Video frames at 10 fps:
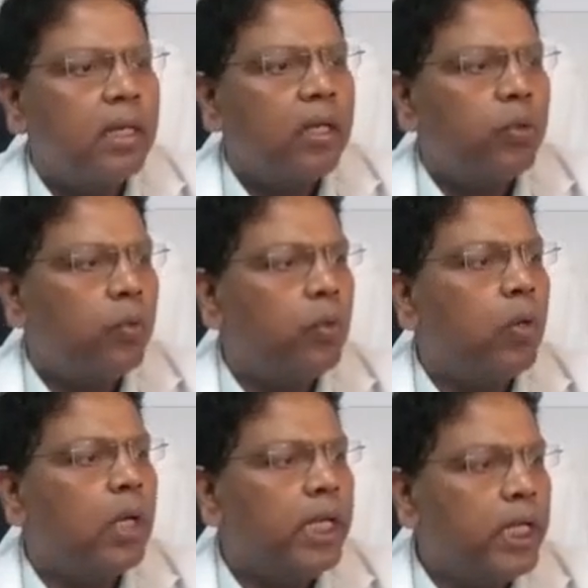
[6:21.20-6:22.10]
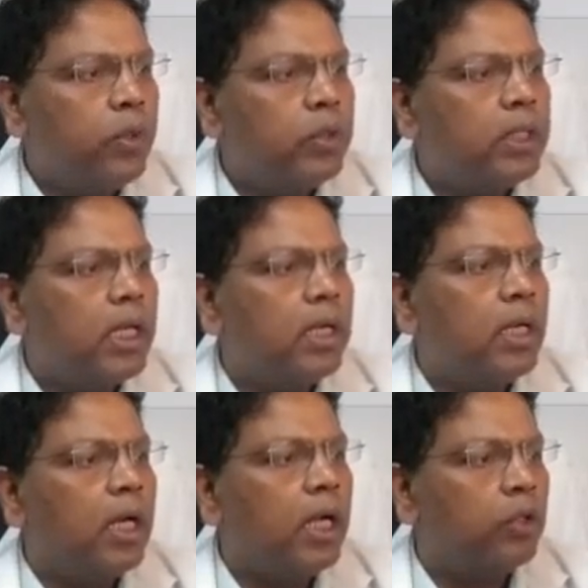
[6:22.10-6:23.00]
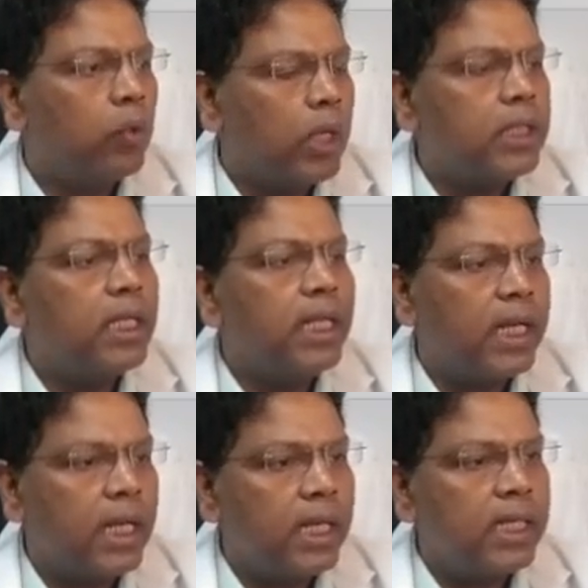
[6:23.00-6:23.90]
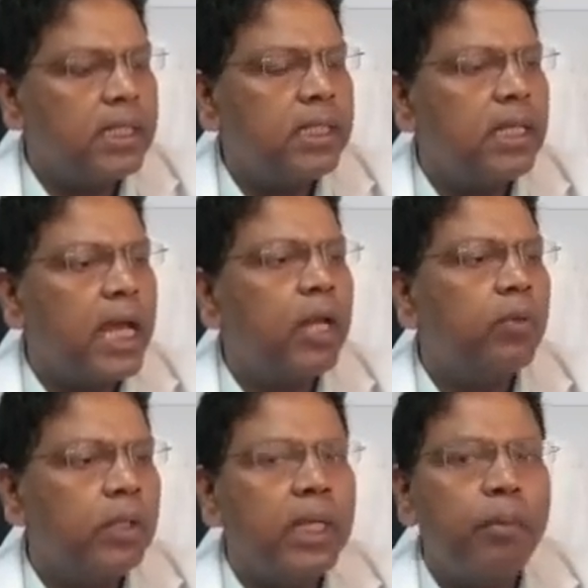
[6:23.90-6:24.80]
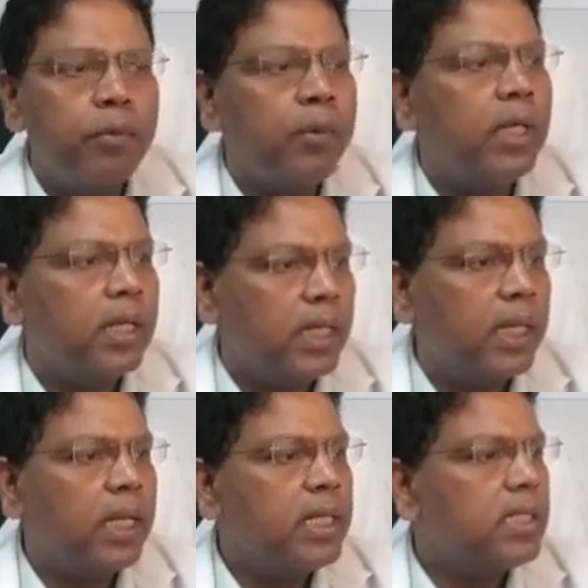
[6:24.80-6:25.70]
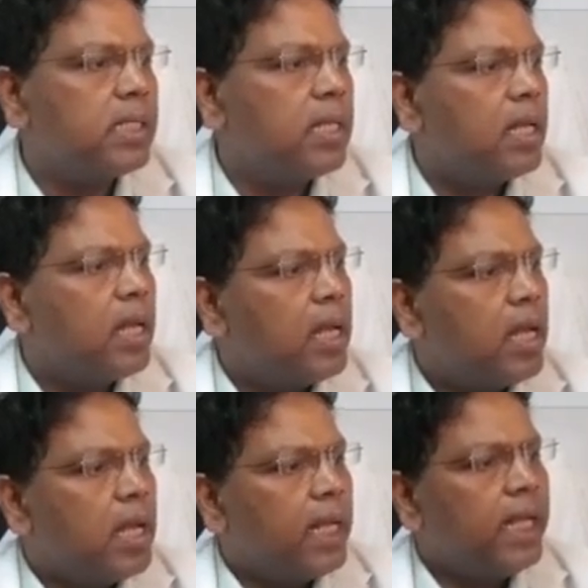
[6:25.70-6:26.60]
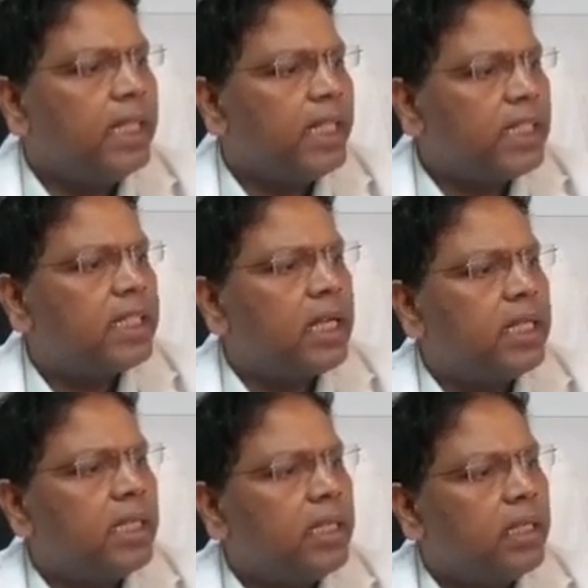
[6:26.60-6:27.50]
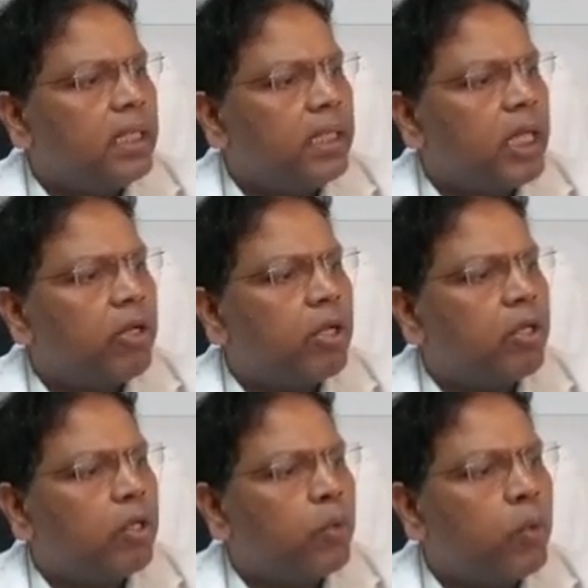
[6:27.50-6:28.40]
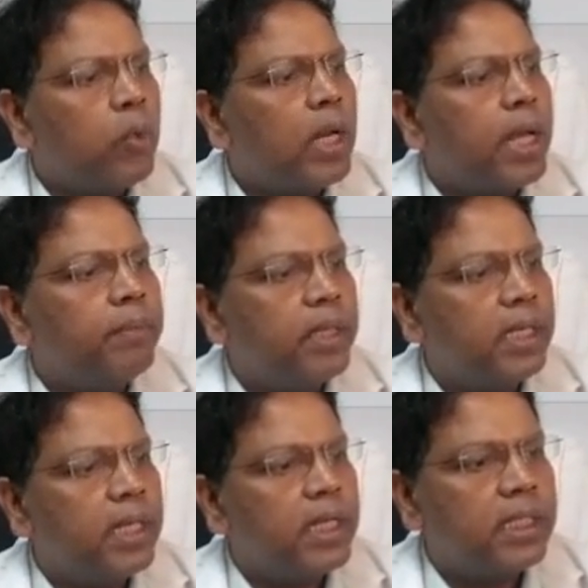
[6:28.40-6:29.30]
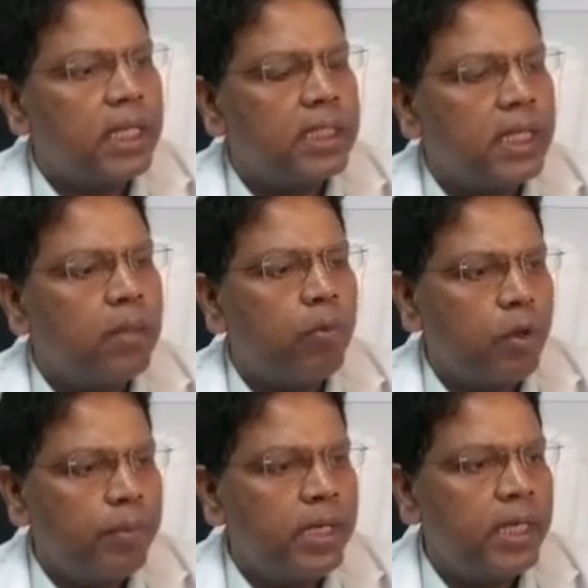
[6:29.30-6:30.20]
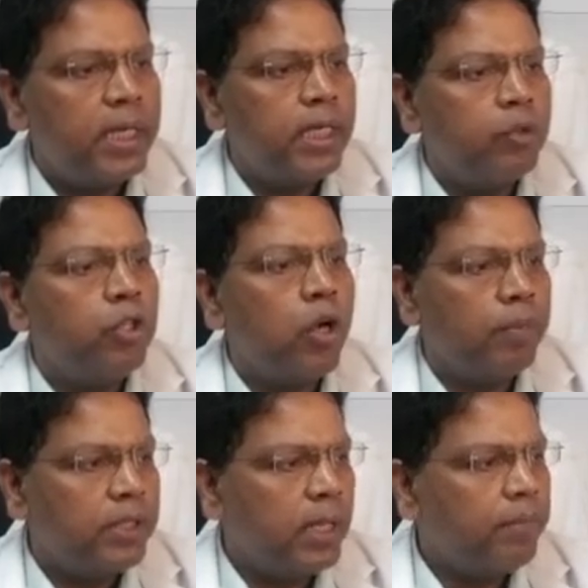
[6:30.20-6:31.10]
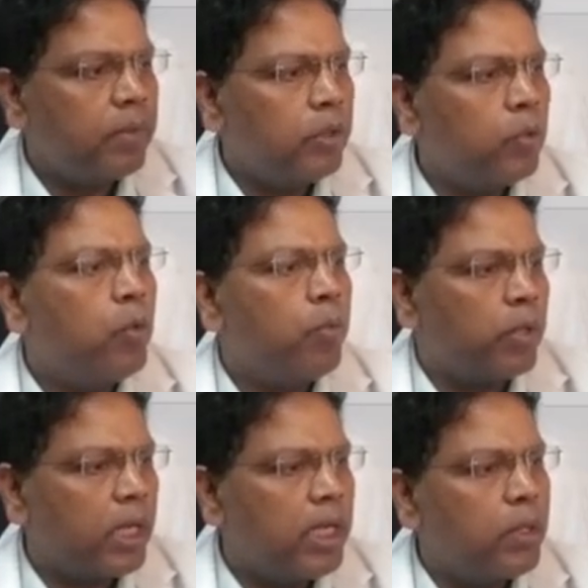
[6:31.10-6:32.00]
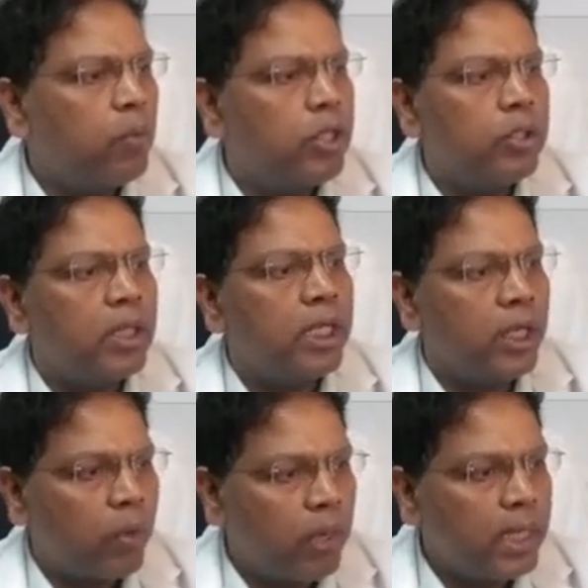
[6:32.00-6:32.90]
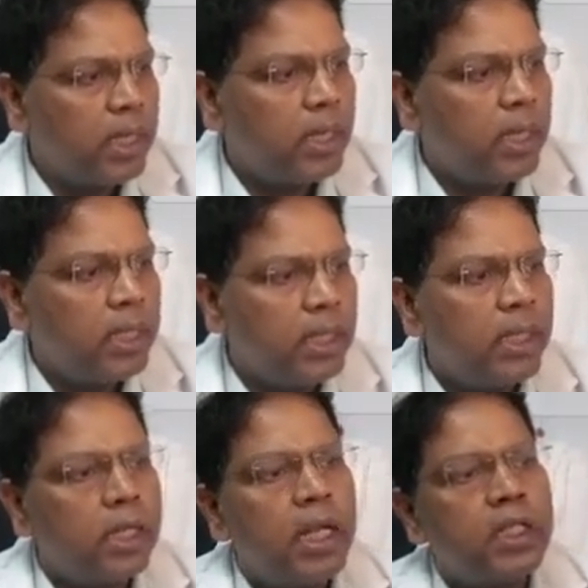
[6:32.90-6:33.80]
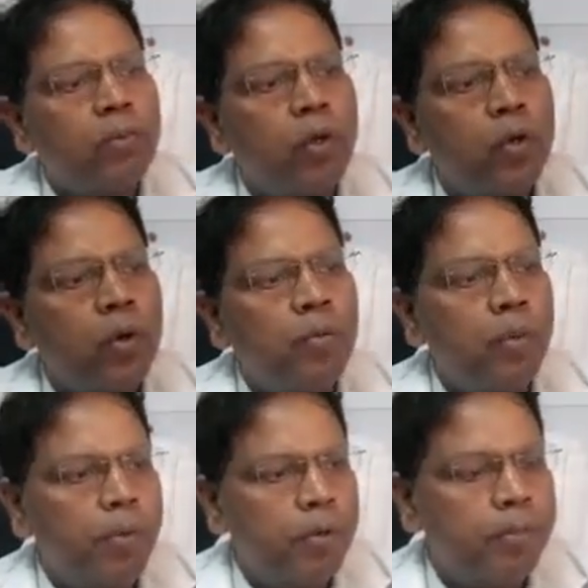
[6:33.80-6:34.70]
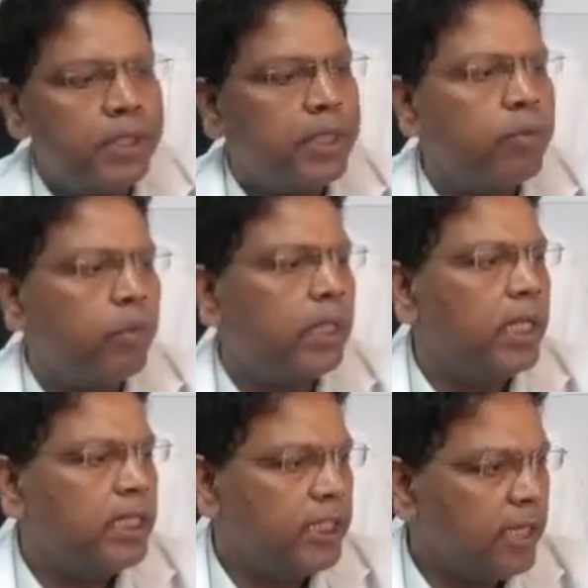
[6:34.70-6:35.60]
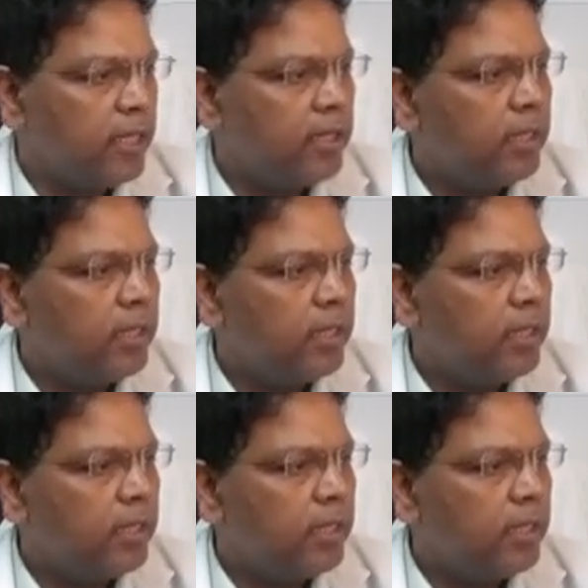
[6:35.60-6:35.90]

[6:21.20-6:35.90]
to reduce the thoracic recurrence along with the abdominal recurrence. In this study, there are no life-threatening surgical morbidities we observed. No mortality was recorded till the last follow-up of our patient, more than a year.